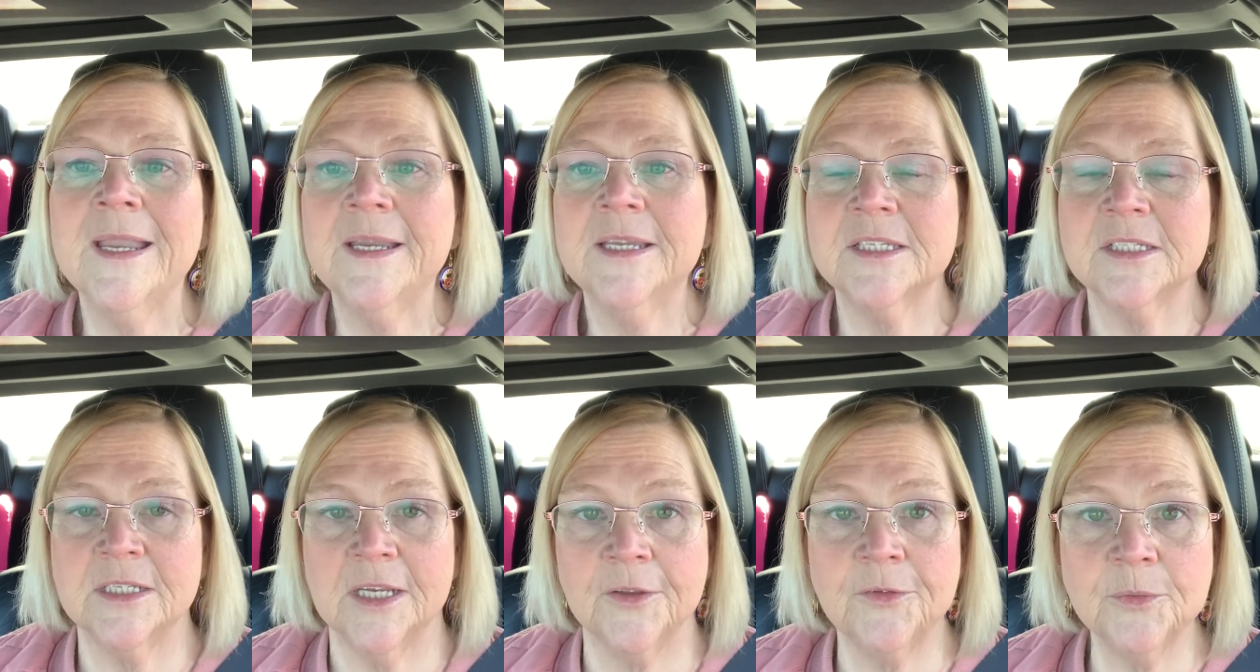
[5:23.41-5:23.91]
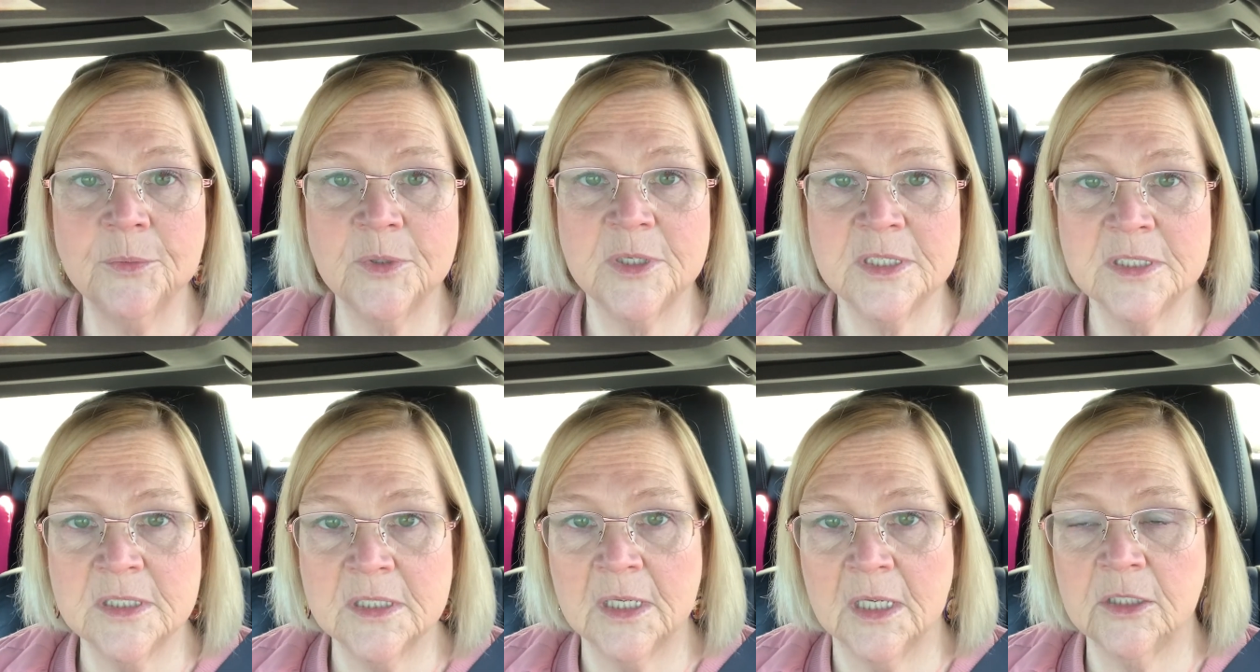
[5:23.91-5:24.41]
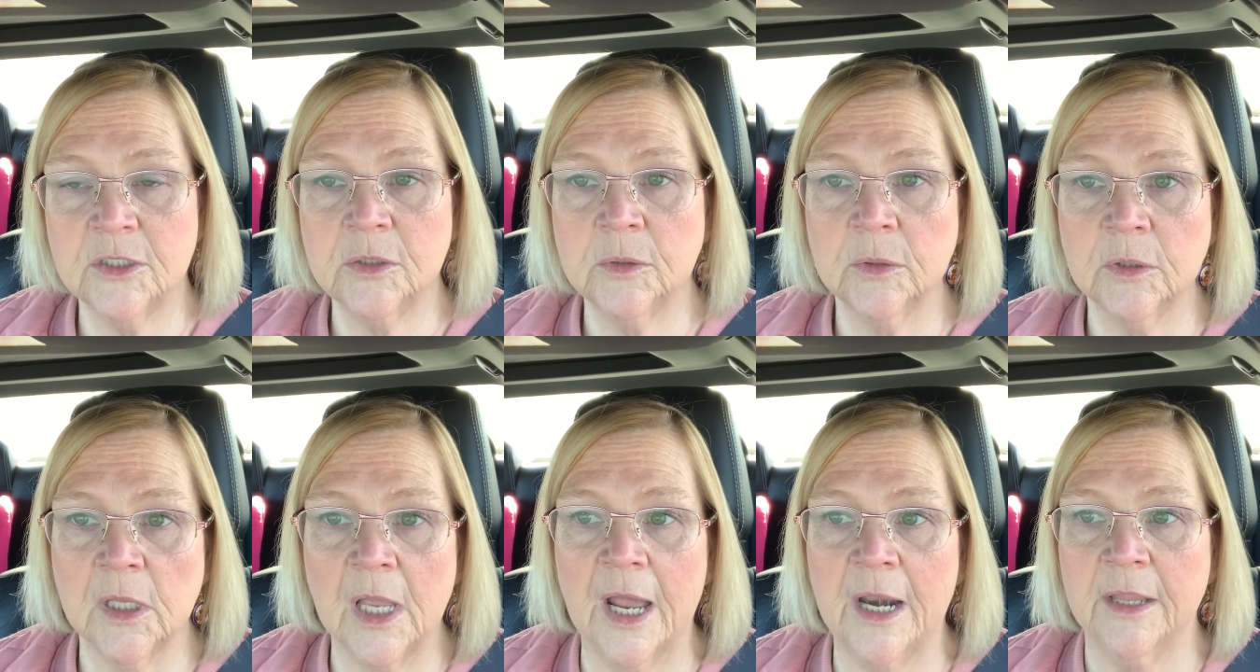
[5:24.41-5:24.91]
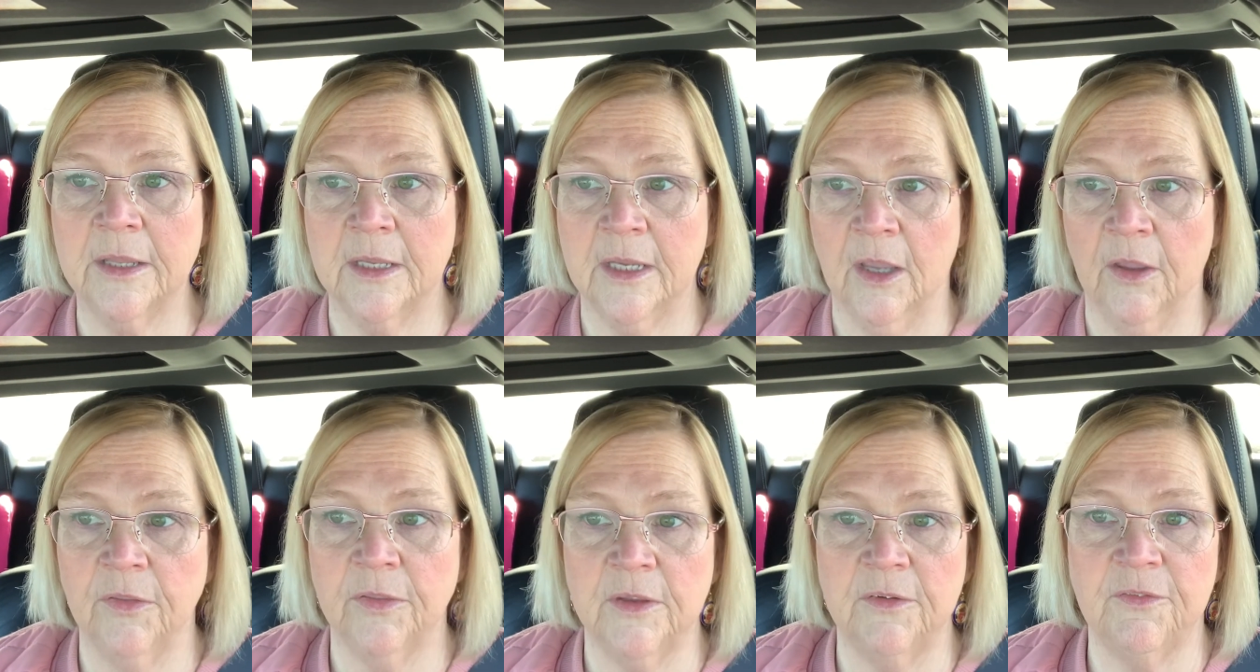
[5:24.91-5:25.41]
It's another reason that I do a lot of the
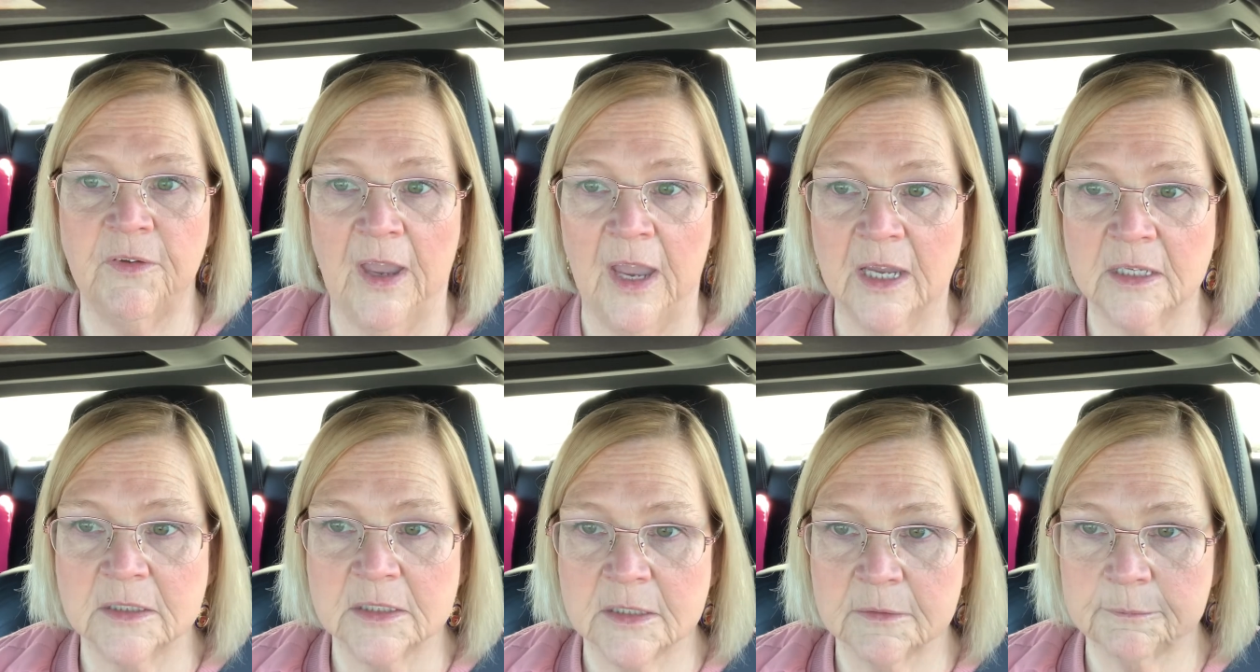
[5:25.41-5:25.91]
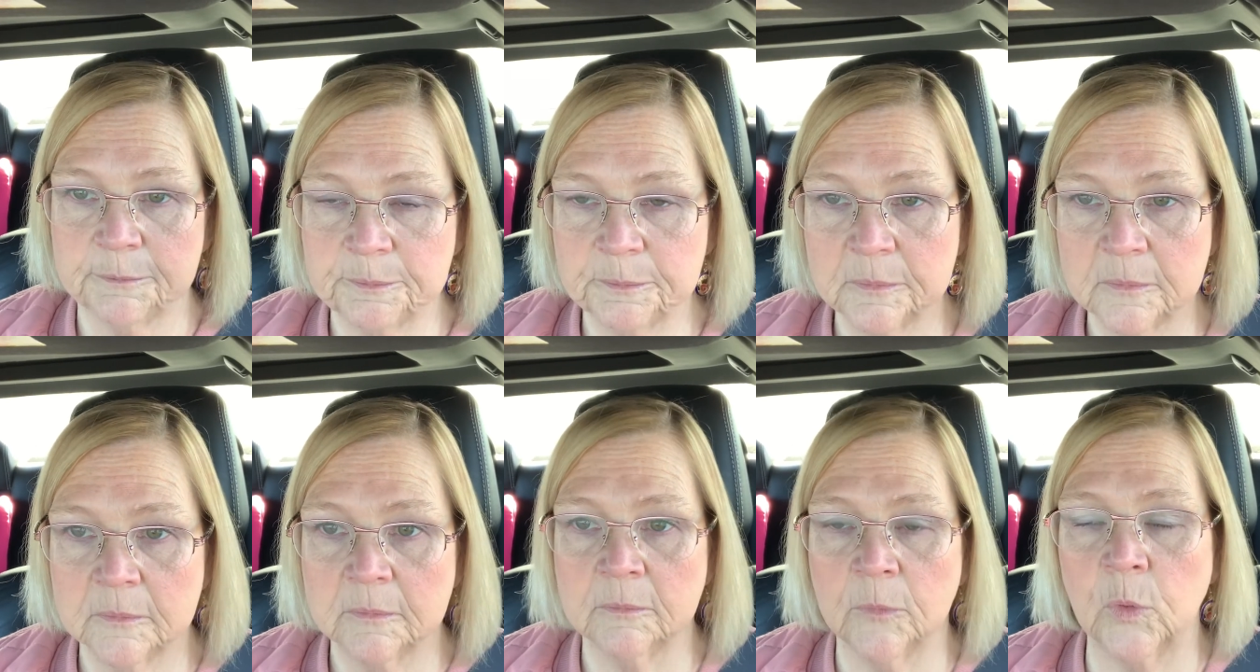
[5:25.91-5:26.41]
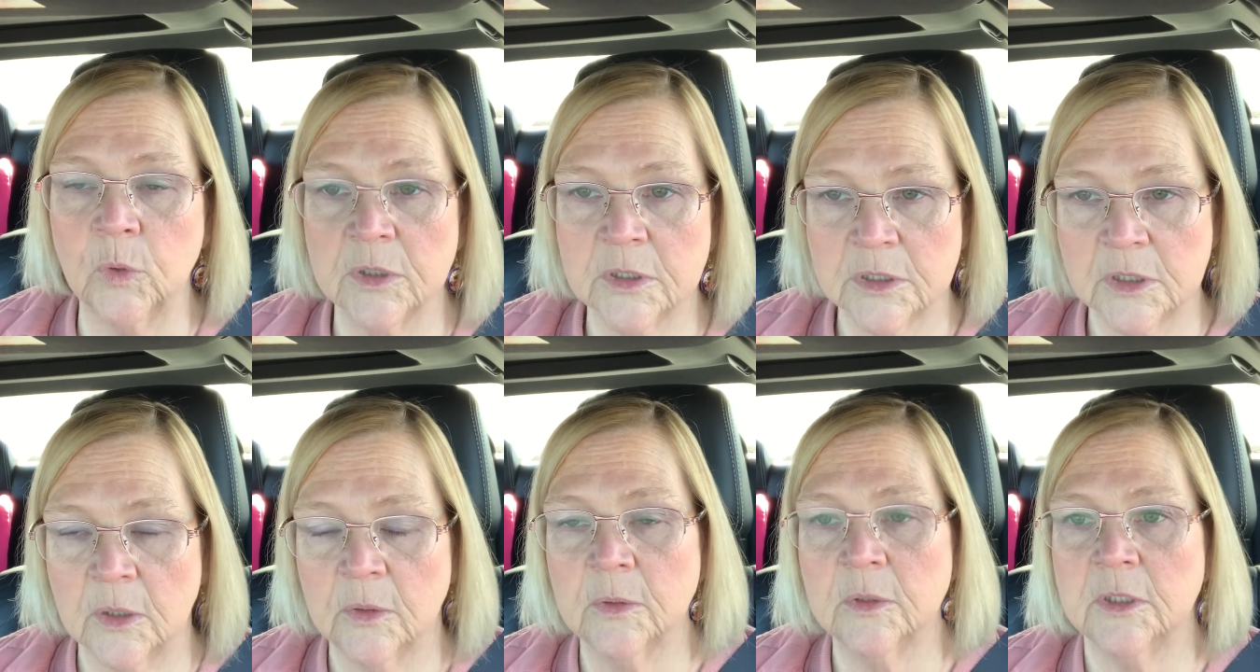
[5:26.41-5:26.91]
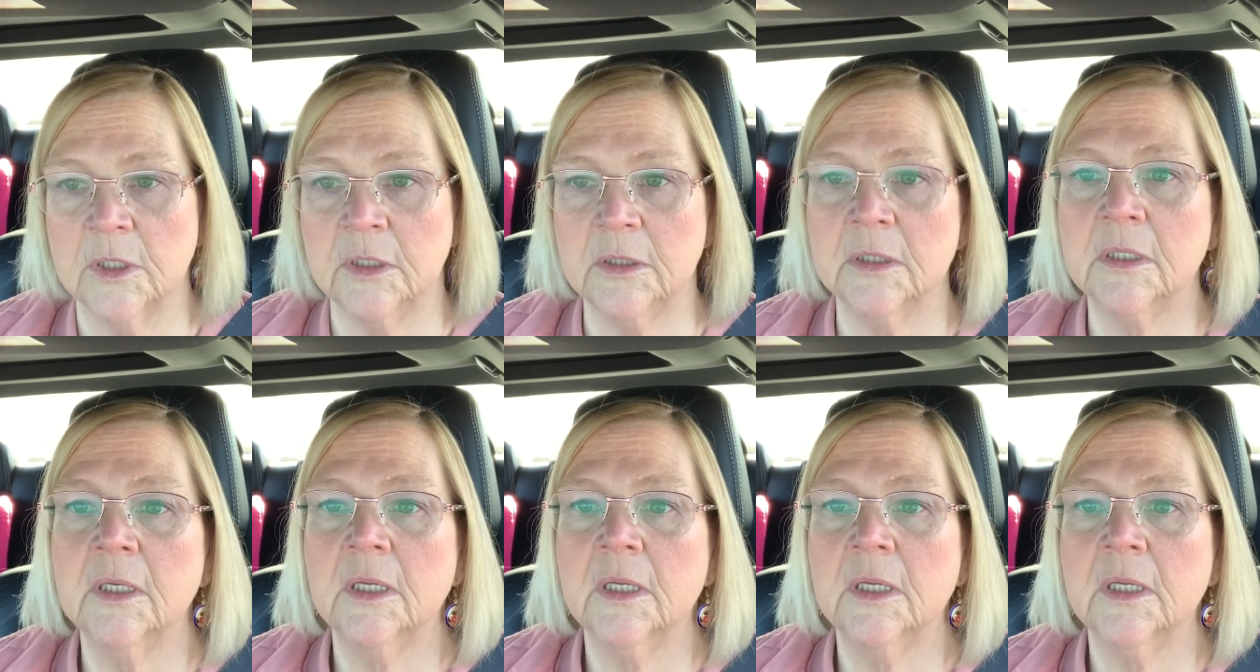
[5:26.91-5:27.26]
healthy fats, more so than